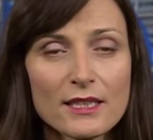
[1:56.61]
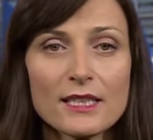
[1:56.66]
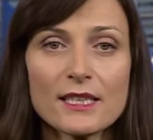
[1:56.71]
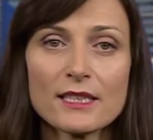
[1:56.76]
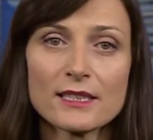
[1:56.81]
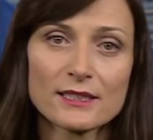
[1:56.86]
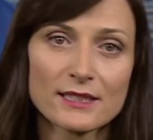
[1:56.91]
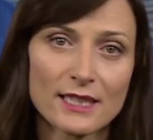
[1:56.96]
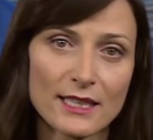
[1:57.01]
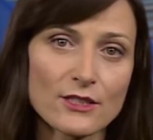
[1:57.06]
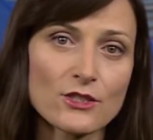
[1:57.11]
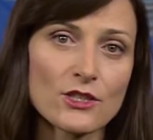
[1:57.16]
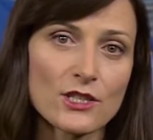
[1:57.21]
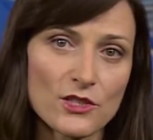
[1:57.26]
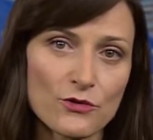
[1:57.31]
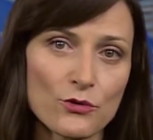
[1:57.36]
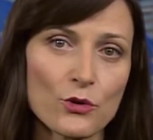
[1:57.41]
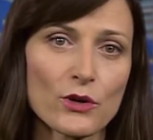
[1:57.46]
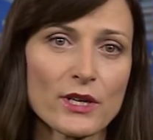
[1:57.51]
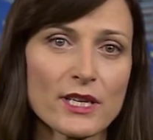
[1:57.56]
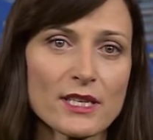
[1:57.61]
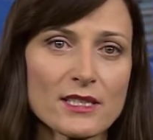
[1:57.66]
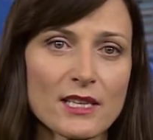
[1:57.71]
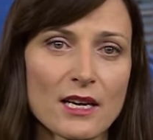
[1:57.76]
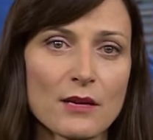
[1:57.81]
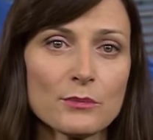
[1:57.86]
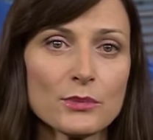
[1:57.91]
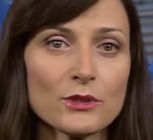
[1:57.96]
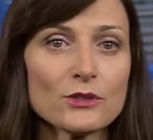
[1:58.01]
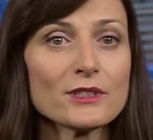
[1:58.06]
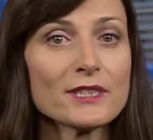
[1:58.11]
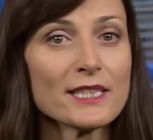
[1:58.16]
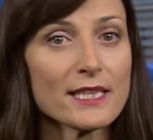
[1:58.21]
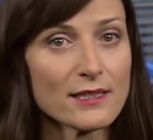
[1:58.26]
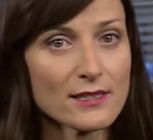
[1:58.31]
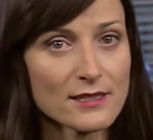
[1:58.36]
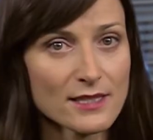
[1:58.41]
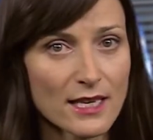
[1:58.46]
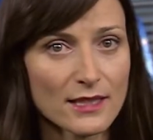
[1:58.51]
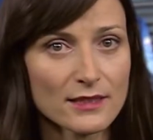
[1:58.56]
such as, for example, the
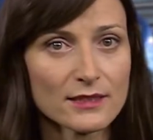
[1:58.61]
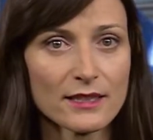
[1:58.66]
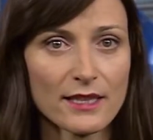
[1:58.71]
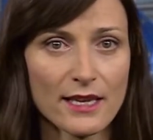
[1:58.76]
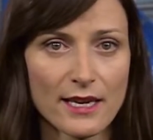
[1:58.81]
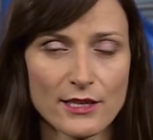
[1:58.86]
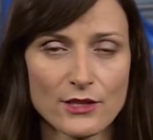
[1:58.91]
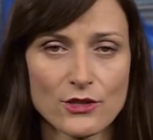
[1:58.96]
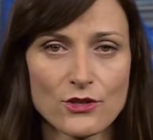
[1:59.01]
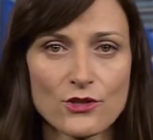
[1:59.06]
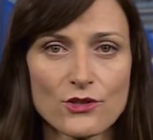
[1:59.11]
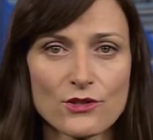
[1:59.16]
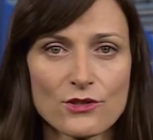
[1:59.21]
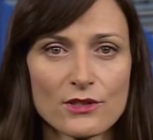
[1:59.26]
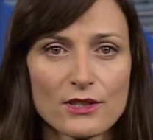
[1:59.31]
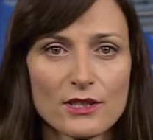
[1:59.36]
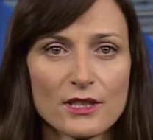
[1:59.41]
exact age.